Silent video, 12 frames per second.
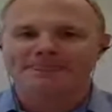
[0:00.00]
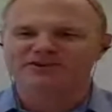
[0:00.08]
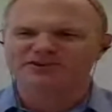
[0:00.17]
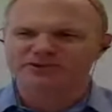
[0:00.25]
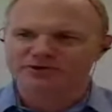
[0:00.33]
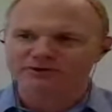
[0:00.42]

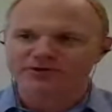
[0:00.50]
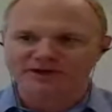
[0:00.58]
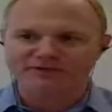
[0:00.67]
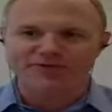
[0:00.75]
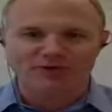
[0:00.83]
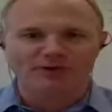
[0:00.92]
And so they're
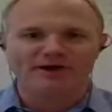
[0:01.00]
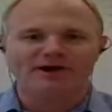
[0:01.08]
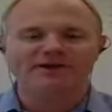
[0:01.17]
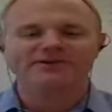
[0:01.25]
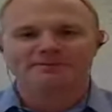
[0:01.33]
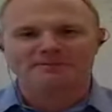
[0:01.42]
looking for, quite
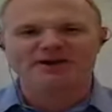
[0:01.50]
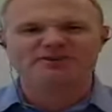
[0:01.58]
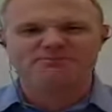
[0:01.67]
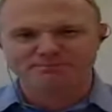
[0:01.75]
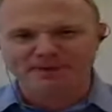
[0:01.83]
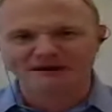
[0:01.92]
honestly, a
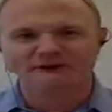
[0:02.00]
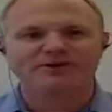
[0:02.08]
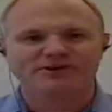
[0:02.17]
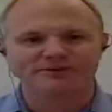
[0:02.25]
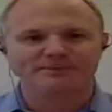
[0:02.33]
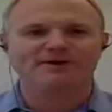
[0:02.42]
much better
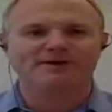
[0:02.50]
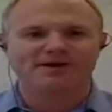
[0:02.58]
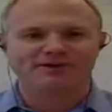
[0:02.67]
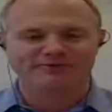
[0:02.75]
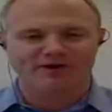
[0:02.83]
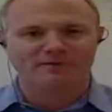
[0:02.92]

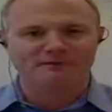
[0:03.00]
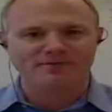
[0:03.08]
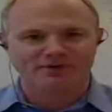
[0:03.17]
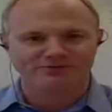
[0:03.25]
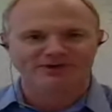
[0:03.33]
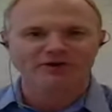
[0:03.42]
experience from
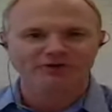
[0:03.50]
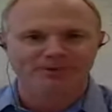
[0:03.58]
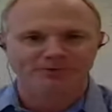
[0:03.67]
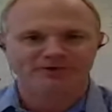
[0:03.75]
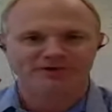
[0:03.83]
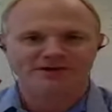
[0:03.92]
their
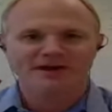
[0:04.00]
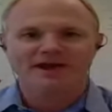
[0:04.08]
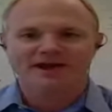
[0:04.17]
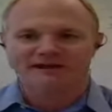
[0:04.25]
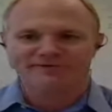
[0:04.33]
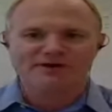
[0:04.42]
salesperson.
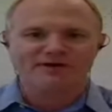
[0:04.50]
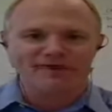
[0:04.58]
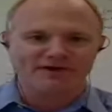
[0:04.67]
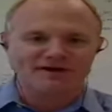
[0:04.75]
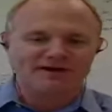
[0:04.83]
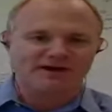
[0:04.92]
If you have
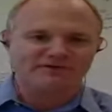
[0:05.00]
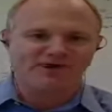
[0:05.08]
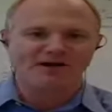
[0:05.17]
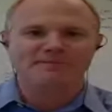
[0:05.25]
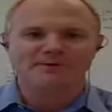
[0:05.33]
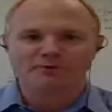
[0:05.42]
an
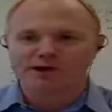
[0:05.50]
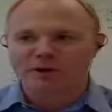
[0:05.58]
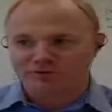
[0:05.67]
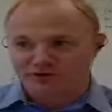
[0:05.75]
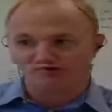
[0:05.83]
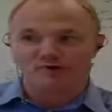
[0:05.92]
environment where
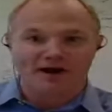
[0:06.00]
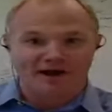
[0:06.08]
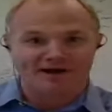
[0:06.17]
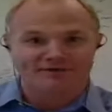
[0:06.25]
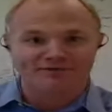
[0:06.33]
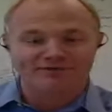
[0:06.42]
you don't
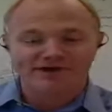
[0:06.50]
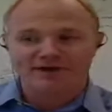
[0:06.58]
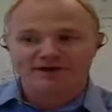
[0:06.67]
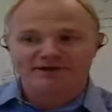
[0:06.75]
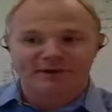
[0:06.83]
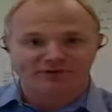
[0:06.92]
have
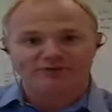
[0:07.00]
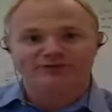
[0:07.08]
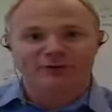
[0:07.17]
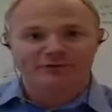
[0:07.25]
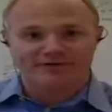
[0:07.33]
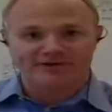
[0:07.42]
self
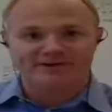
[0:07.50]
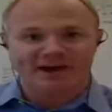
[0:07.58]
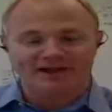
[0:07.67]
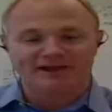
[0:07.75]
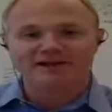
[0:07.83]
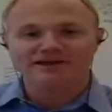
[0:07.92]
service
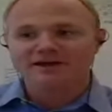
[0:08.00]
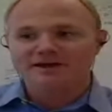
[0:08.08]
selling,